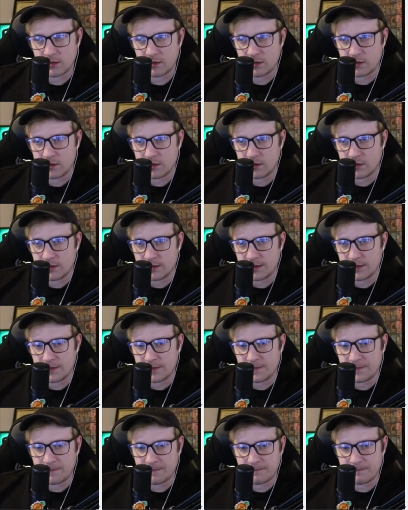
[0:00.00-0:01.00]

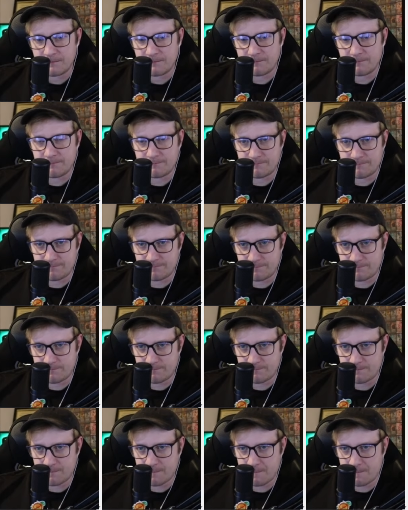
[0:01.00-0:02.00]

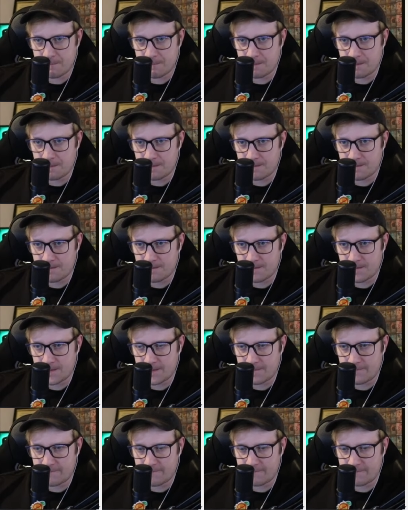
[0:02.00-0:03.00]

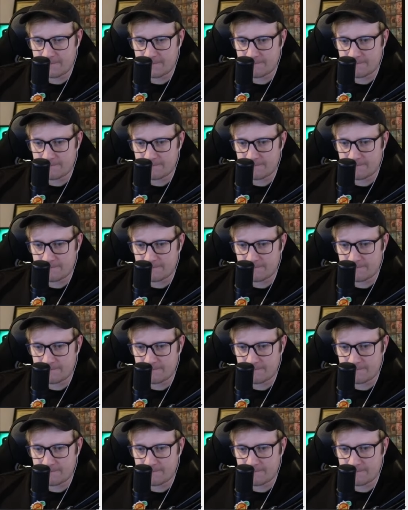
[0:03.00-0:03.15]
(silence)